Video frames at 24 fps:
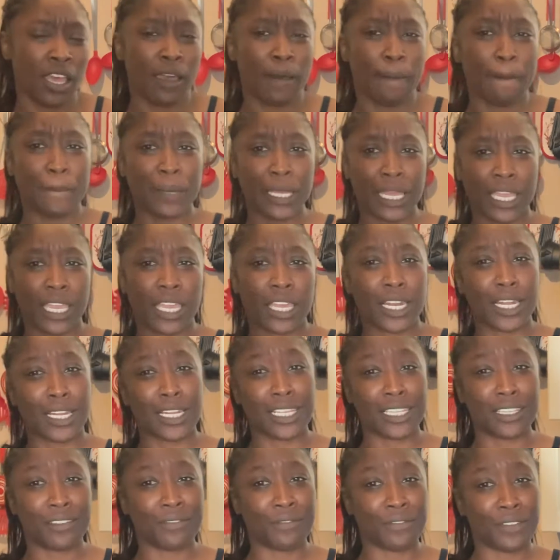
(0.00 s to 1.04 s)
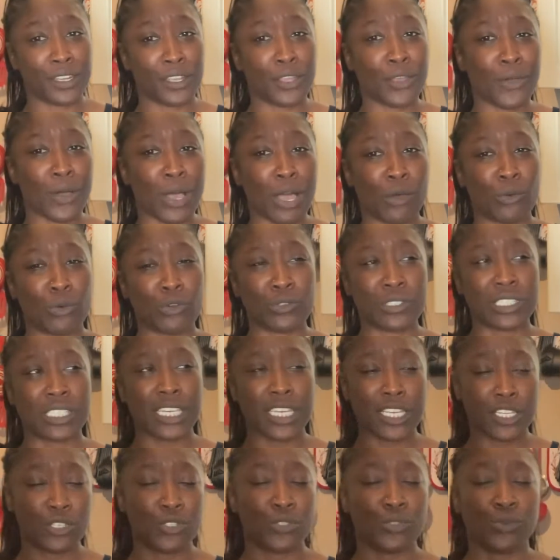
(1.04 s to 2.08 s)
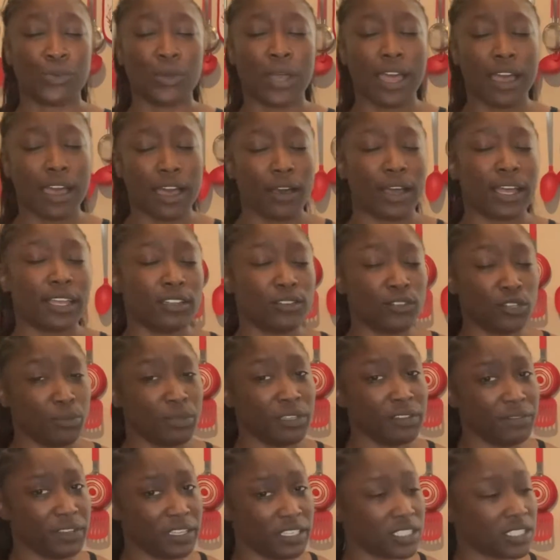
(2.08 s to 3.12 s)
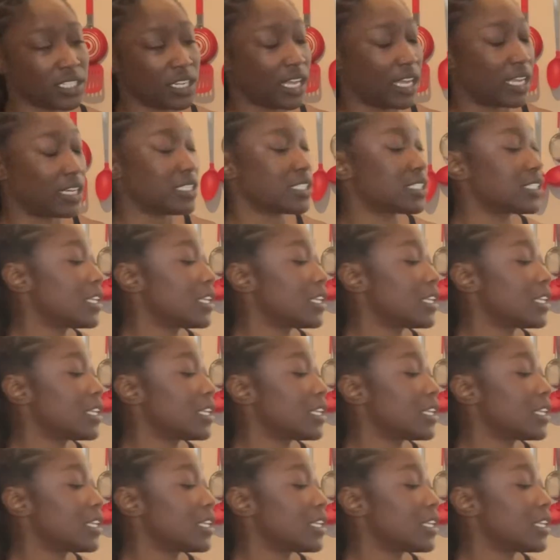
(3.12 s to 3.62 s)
But in another video, I will teach you how I do the beef enchiladas.